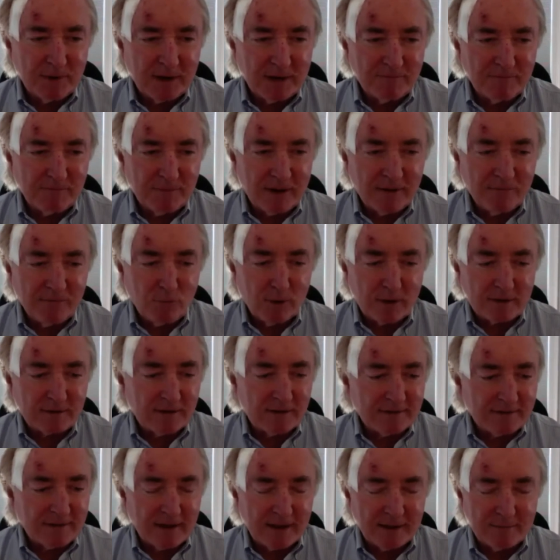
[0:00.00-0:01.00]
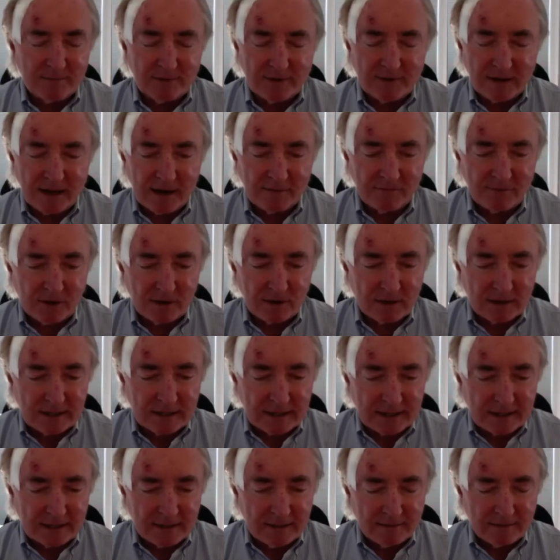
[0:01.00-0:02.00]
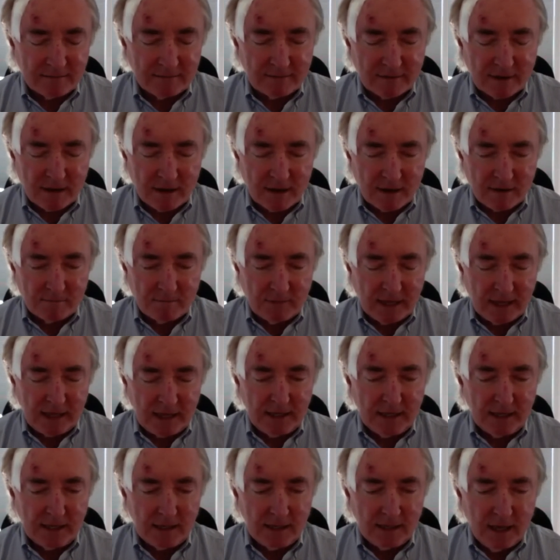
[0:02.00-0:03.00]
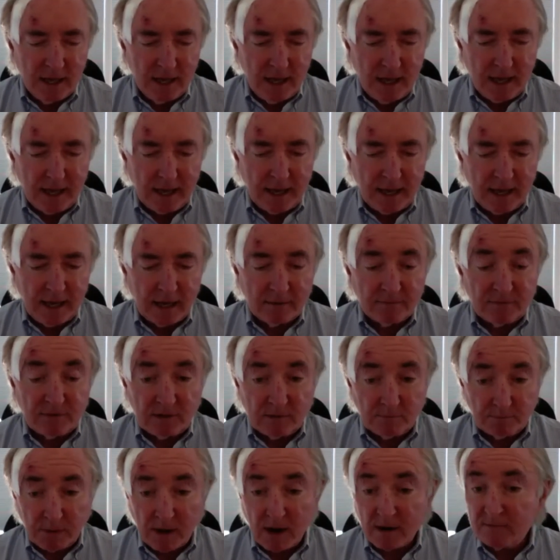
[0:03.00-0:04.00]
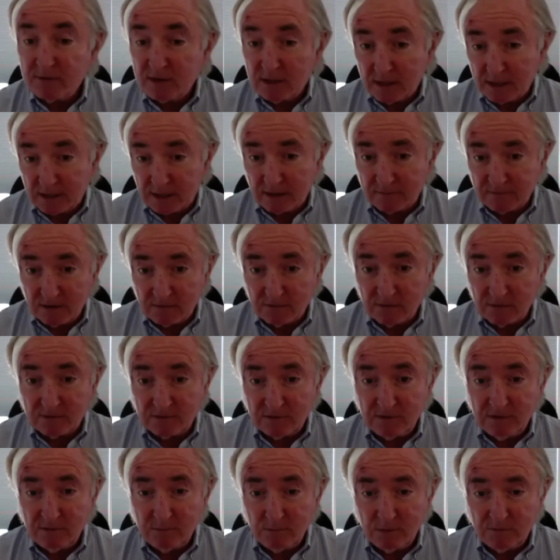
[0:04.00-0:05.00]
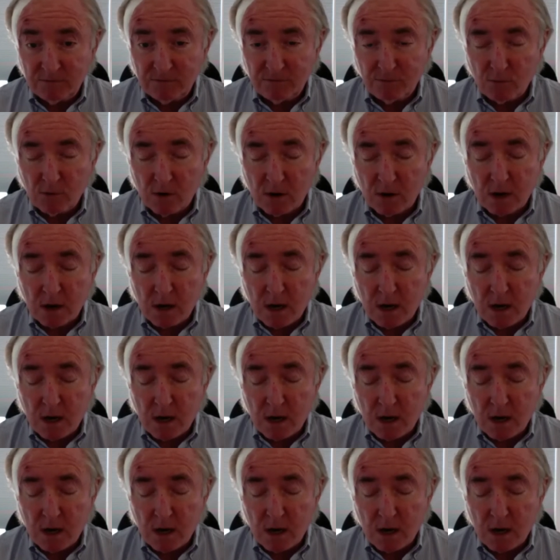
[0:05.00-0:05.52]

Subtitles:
I've worked at times in Africa and in Haiti, and I've seen poverty like I've never seen before.